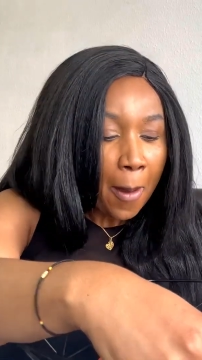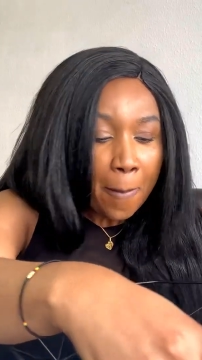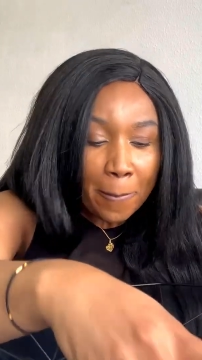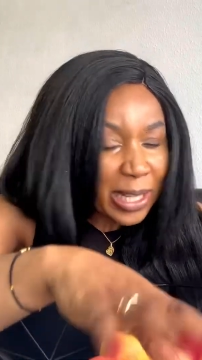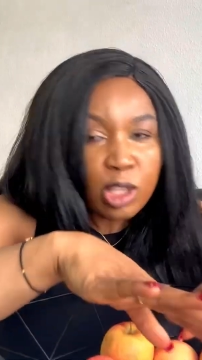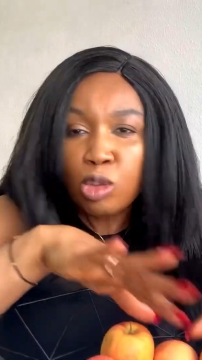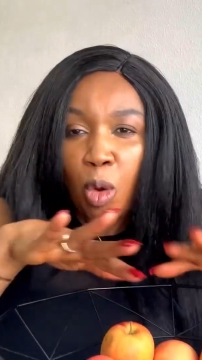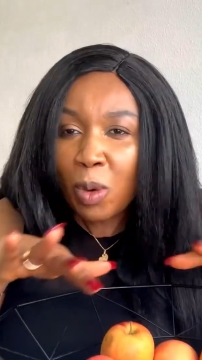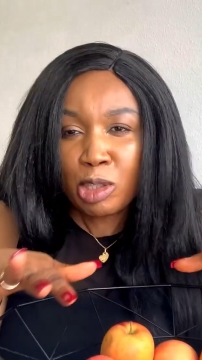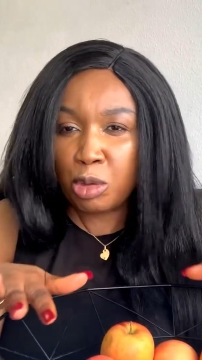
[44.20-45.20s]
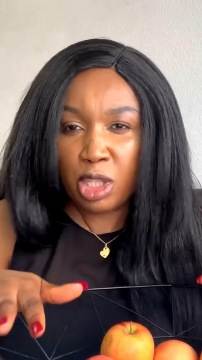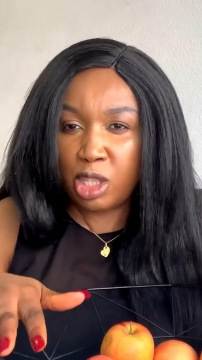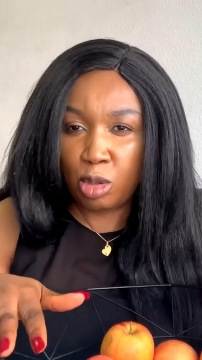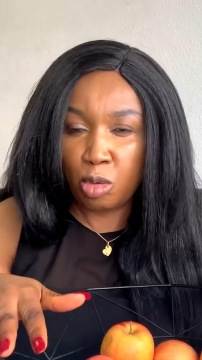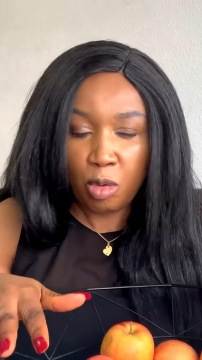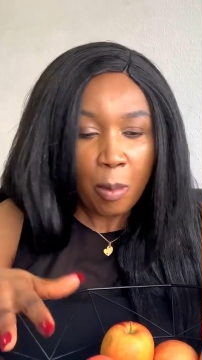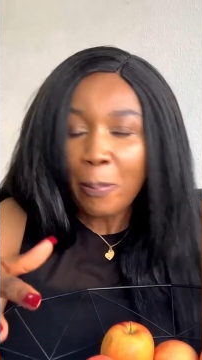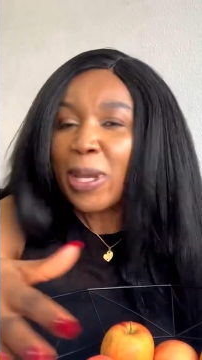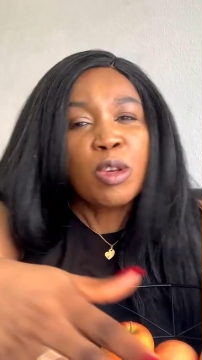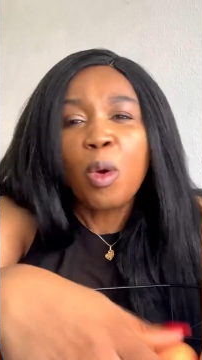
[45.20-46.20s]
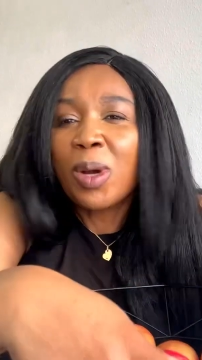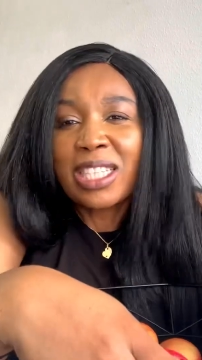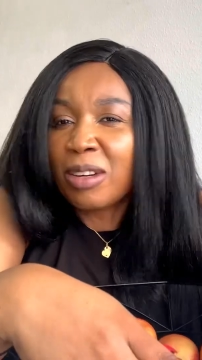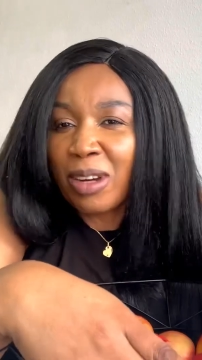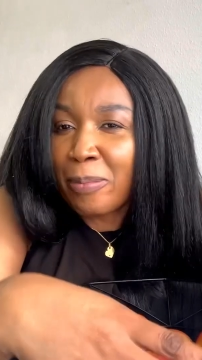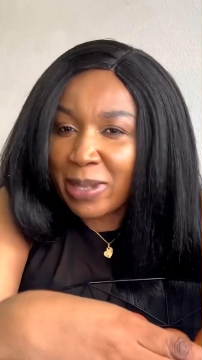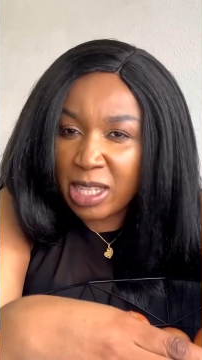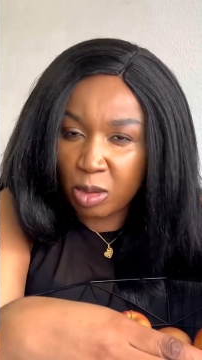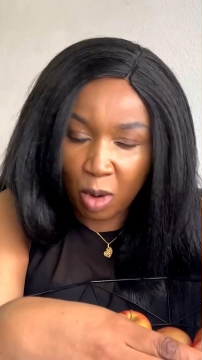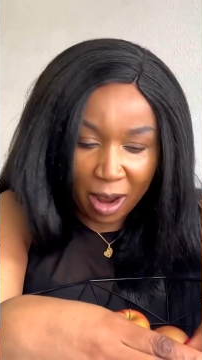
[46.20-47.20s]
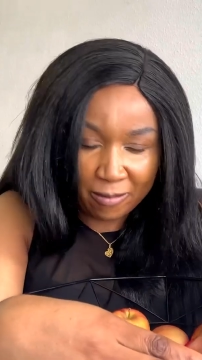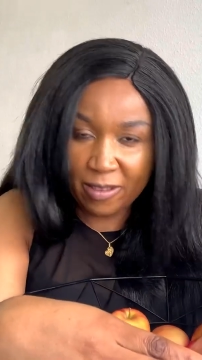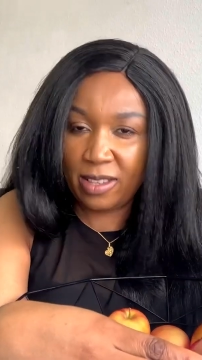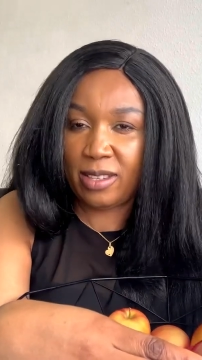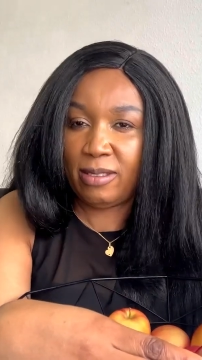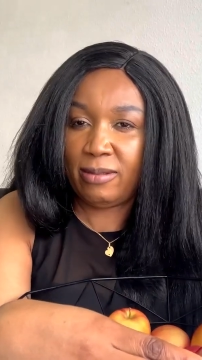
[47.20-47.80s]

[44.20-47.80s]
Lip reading: But you don't want to eat it all, but you don't want another person to have it.